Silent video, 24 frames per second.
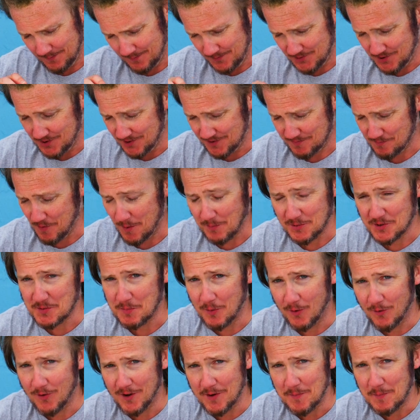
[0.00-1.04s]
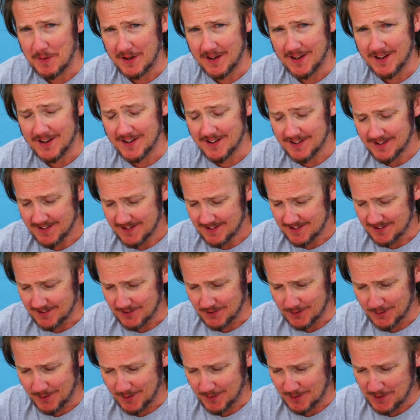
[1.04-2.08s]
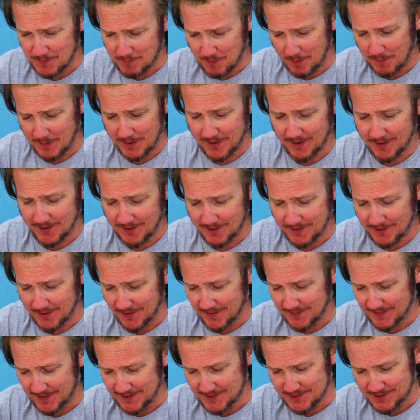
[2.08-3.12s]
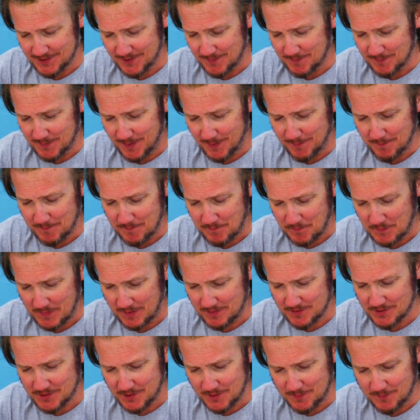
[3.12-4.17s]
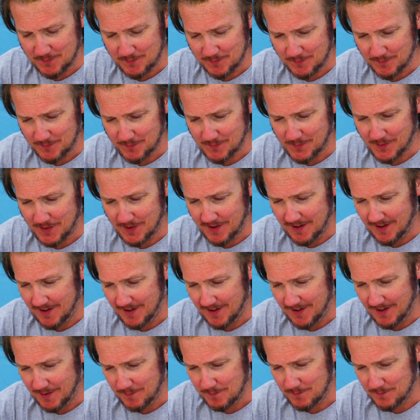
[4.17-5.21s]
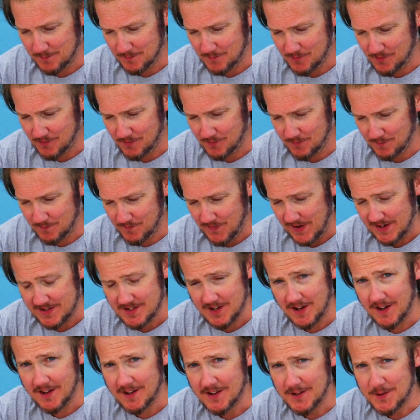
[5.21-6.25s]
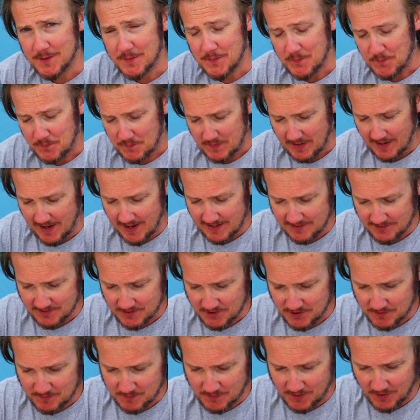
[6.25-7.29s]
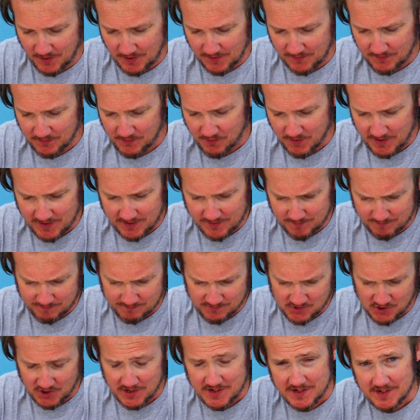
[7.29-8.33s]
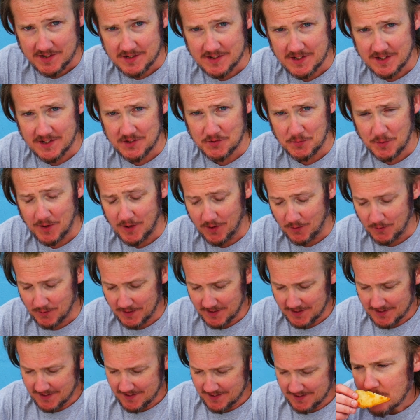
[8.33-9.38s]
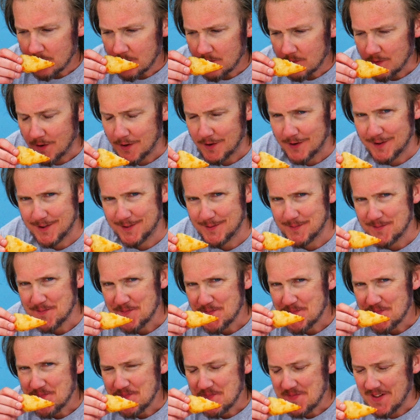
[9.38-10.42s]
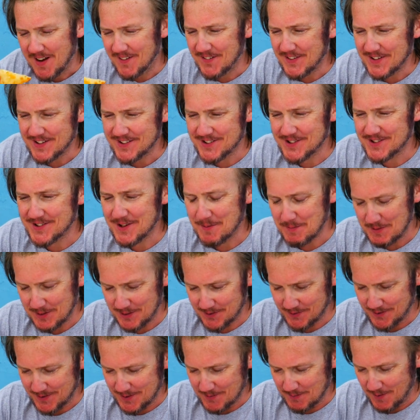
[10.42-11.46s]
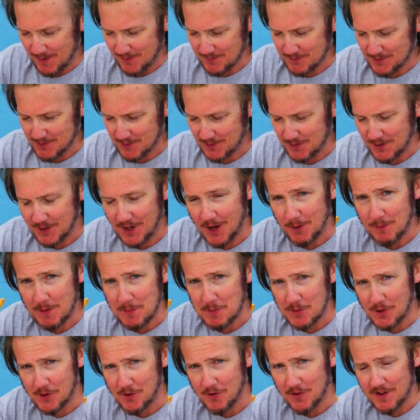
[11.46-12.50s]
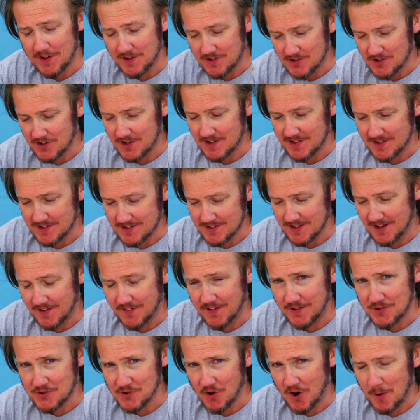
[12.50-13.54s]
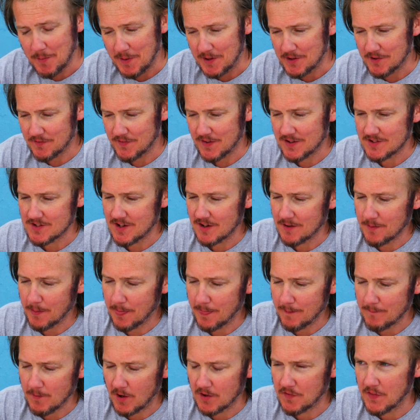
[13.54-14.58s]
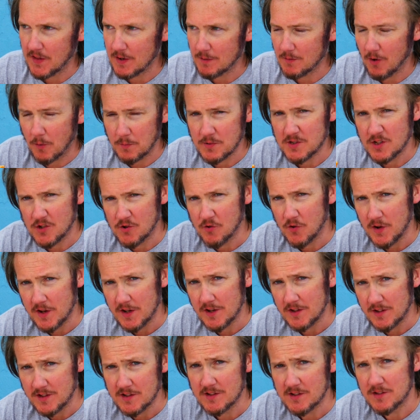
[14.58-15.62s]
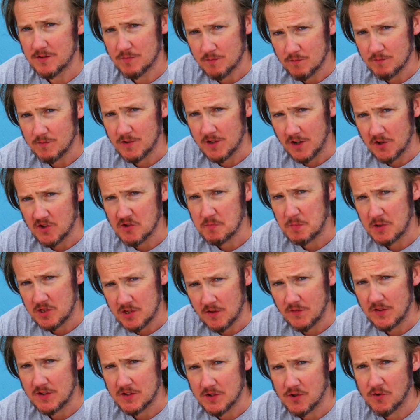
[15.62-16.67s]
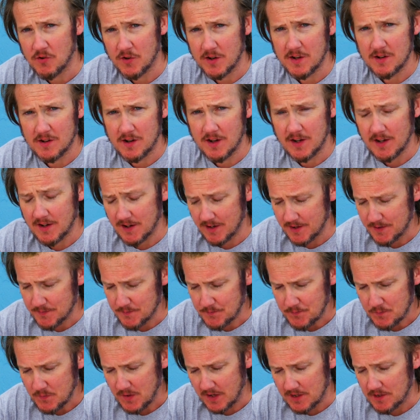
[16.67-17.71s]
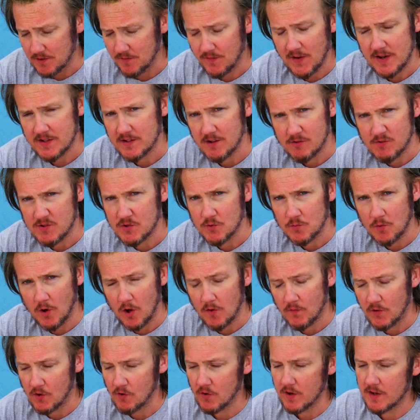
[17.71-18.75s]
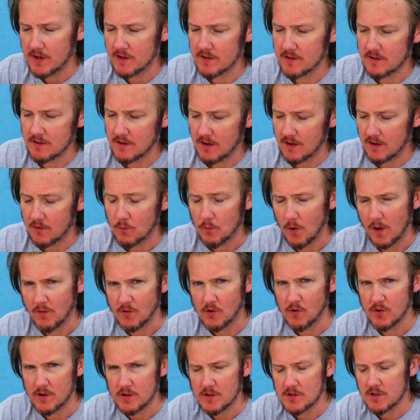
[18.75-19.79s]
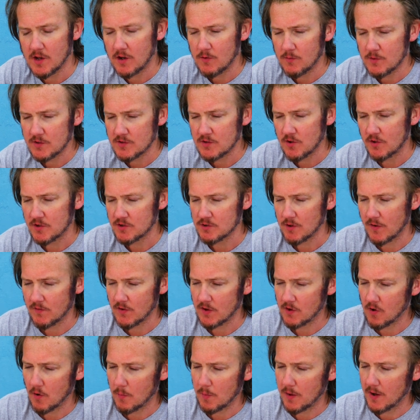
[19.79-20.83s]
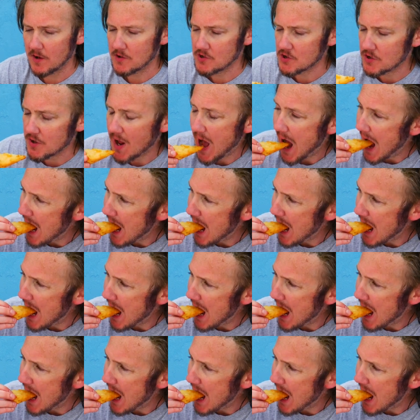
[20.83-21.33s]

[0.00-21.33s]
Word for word: She's proper spoiling me here. You uh, you probably heard that there's some um, some uh, feta and some kind of Crete cheese as well. I think this is some of the Crete one, so I'm going to go in with the Crete and cheese and then try a bit of the feta. I think obviously Cretan is you know specific to Crete clearly, and the feta is all over Greek, uh, all over Greece, so it's nice to have a combination.